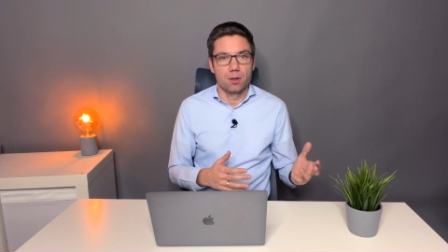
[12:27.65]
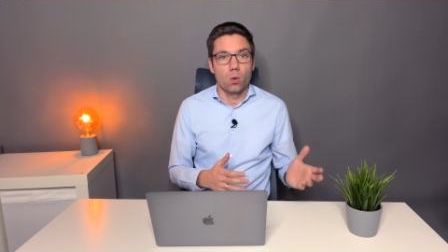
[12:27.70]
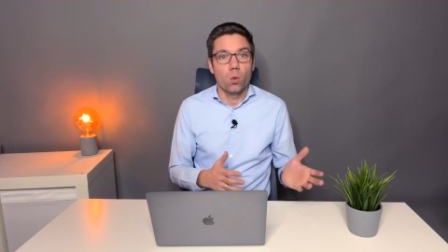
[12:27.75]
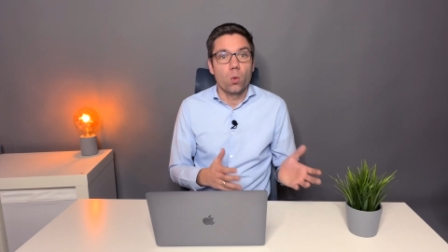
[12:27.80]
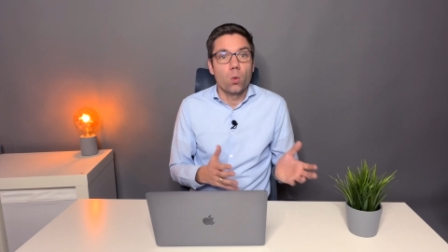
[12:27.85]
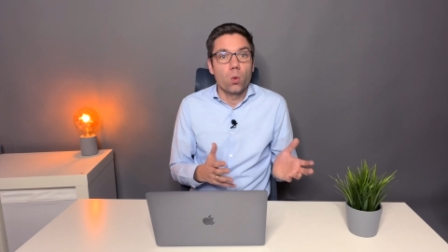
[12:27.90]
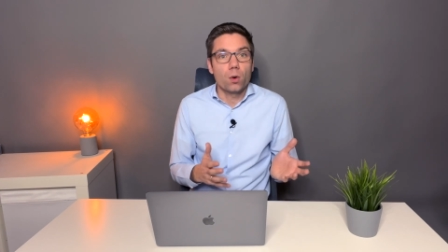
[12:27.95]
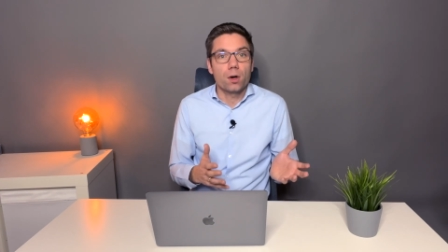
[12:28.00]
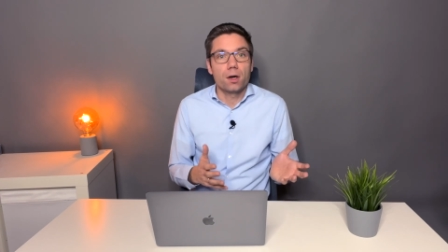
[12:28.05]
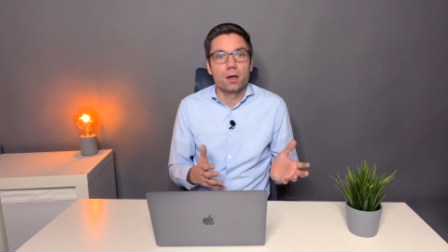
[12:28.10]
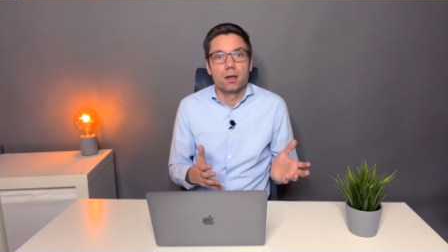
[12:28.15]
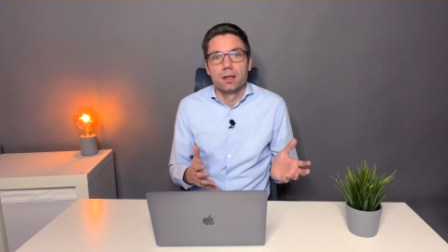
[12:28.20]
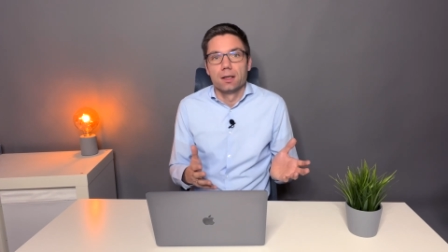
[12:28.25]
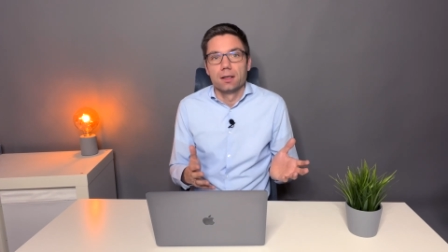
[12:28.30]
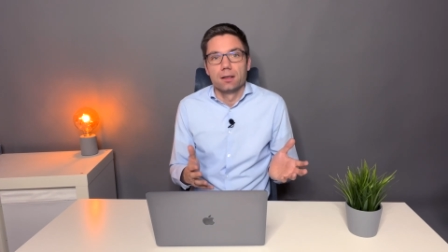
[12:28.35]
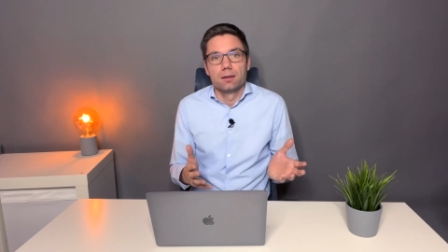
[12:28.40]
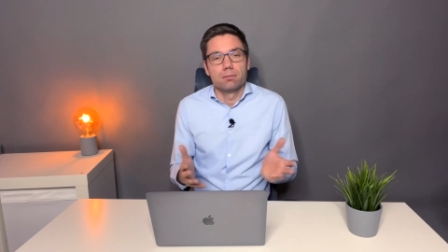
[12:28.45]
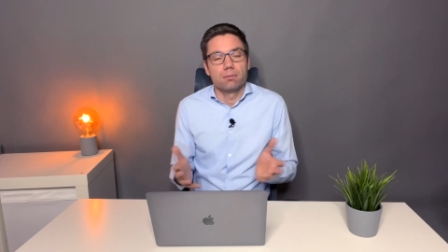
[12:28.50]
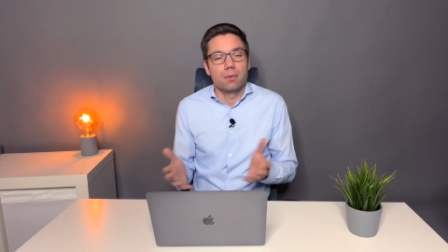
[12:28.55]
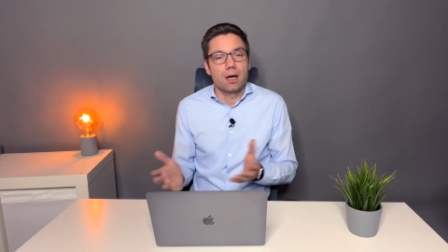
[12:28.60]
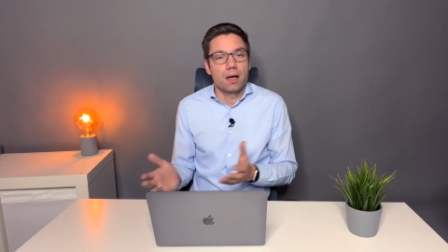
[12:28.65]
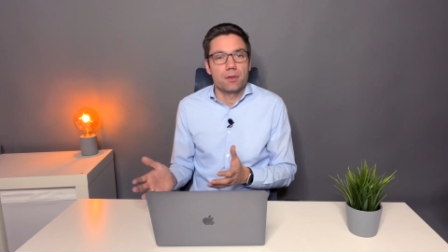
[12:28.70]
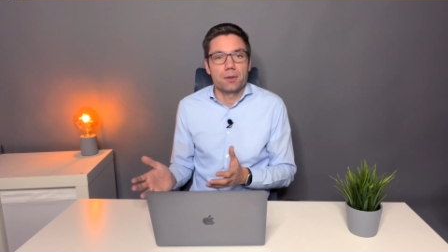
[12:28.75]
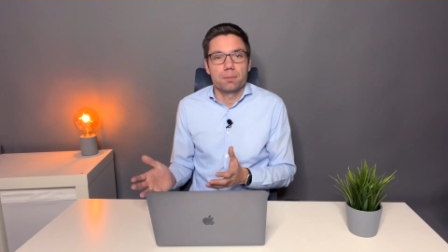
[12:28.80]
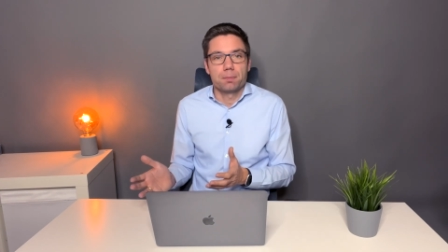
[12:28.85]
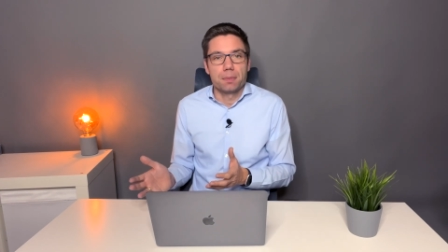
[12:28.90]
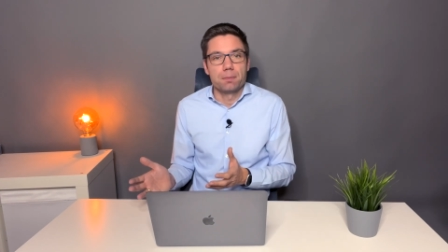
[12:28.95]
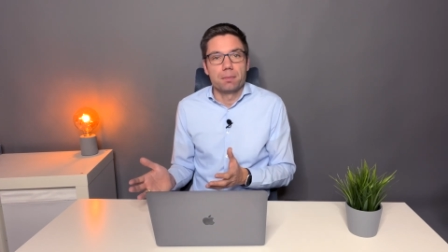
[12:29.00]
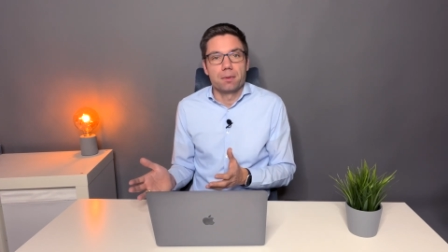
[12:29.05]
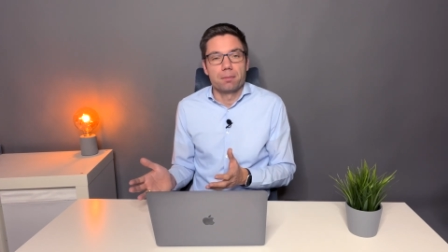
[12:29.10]
Or other
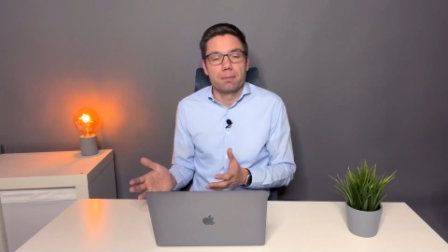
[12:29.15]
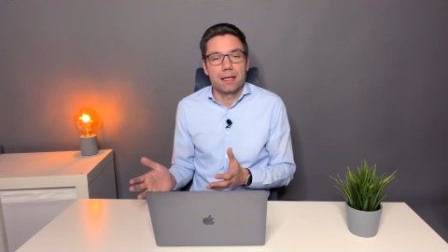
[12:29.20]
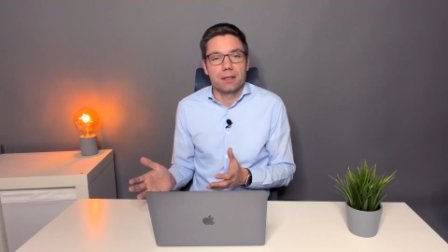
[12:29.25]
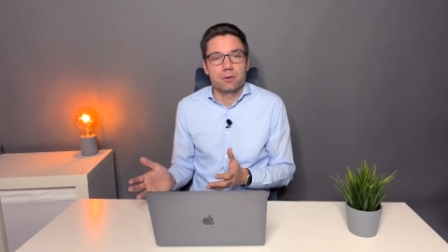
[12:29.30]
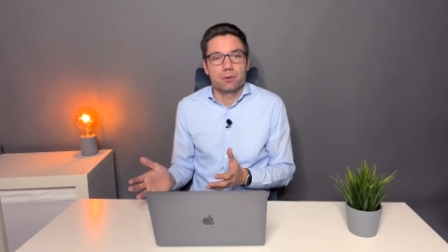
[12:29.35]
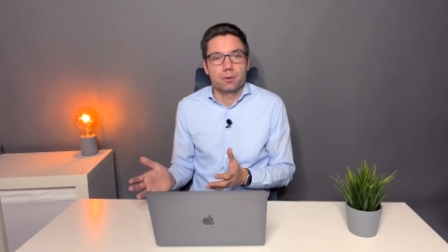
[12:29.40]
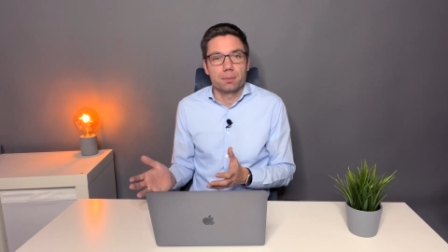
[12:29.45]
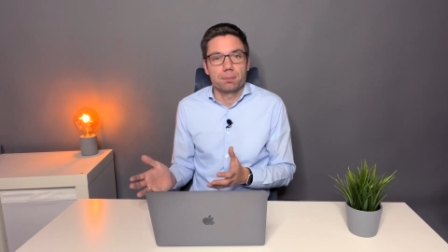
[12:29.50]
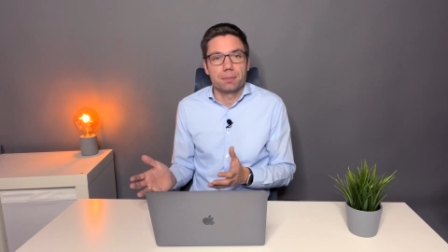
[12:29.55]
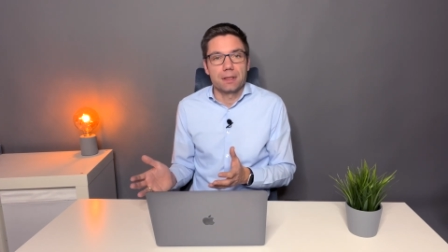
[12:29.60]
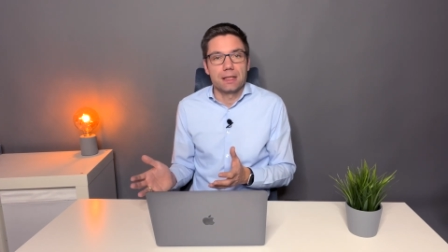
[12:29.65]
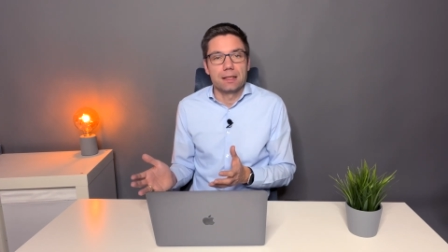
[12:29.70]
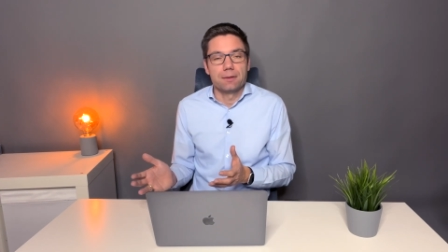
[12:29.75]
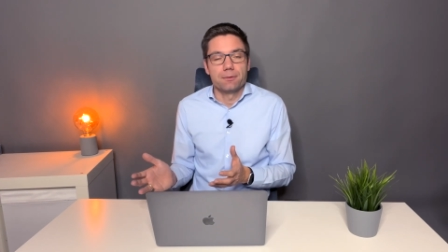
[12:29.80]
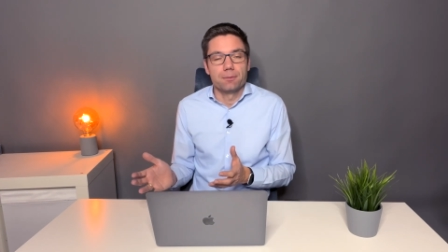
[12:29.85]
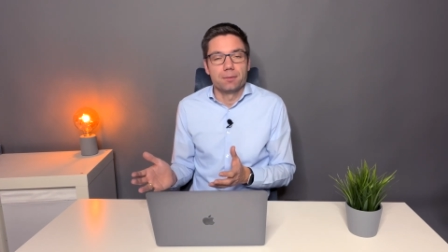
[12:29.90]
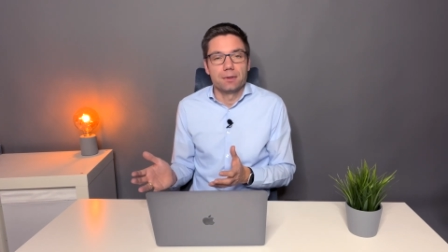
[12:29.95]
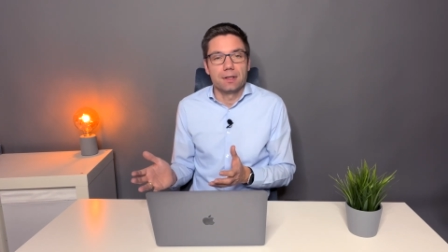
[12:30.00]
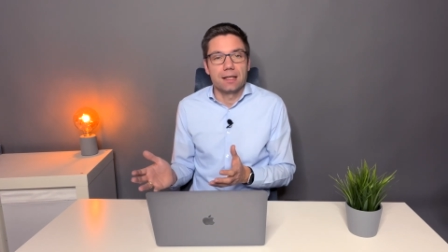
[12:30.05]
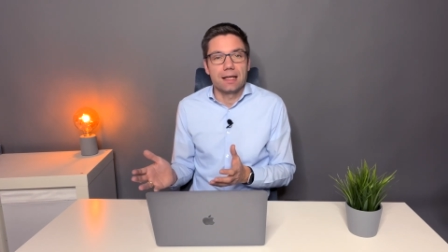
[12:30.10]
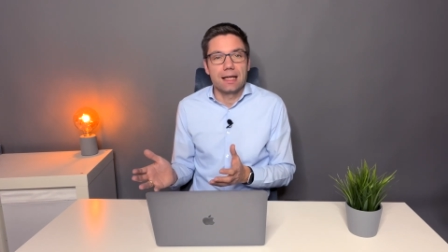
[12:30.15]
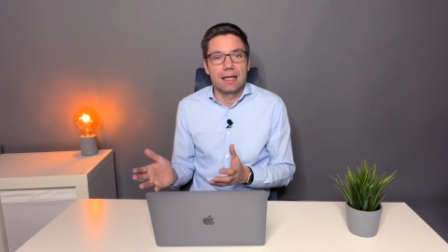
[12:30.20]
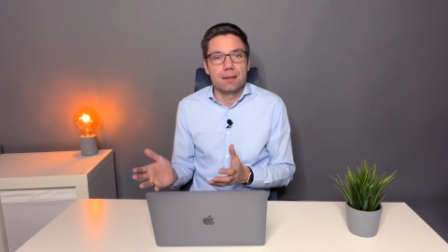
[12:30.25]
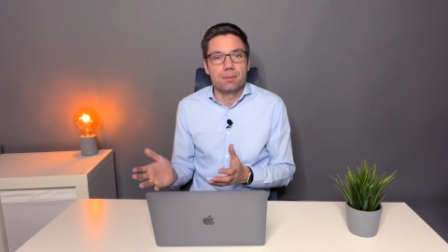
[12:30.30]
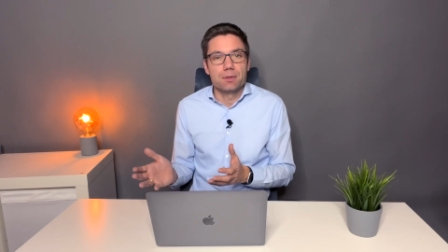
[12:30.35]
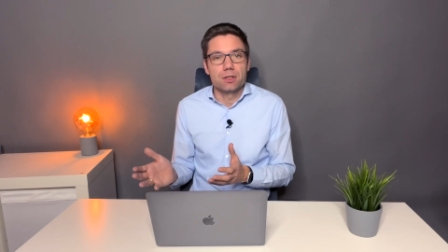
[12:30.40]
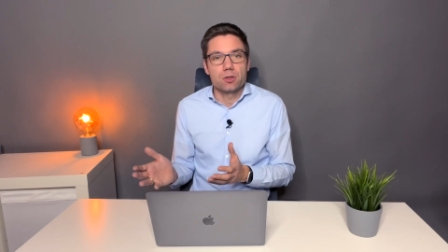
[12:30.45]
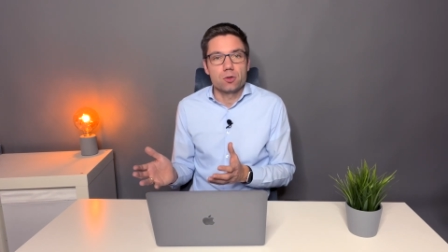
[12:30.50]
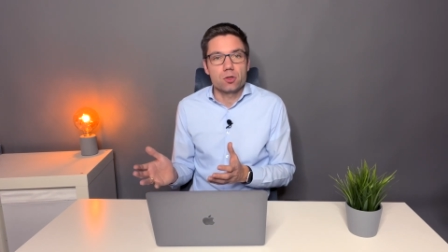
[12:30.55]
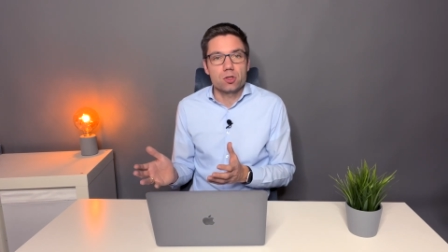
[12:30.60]
people might not be even able
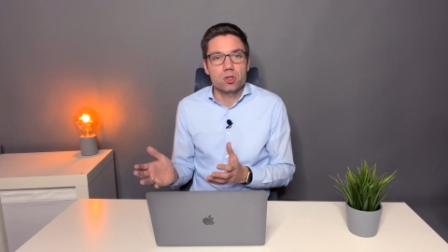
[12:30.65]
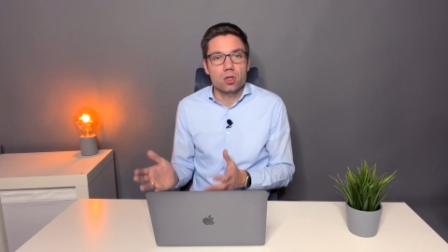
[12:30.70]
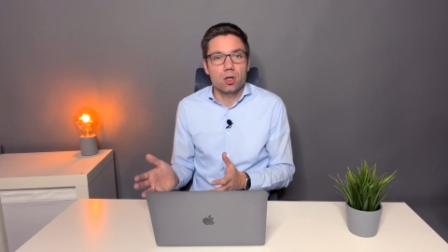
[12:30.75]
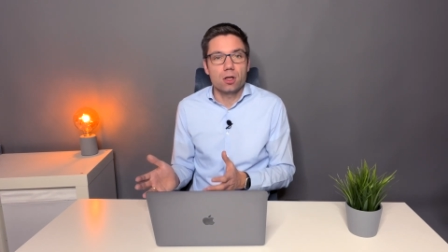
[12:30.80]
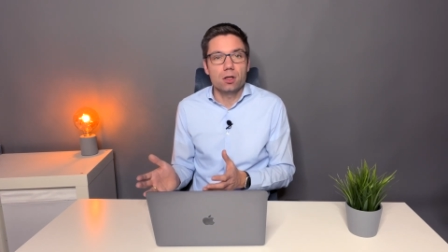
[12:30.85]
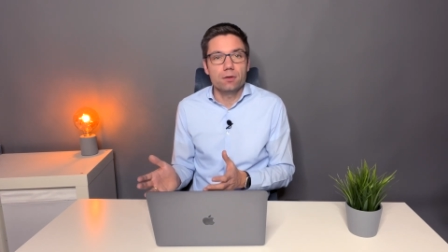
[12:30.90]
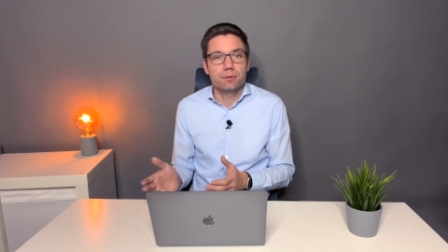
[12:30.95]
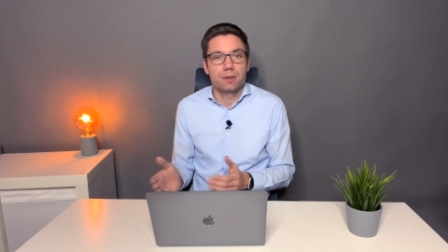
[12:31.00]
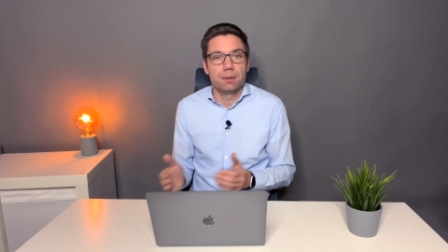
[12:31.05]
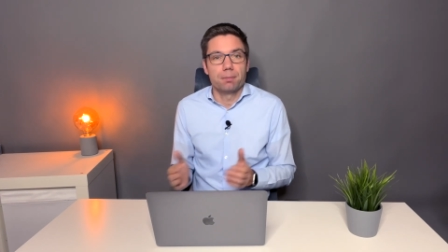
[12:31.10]
to solve them,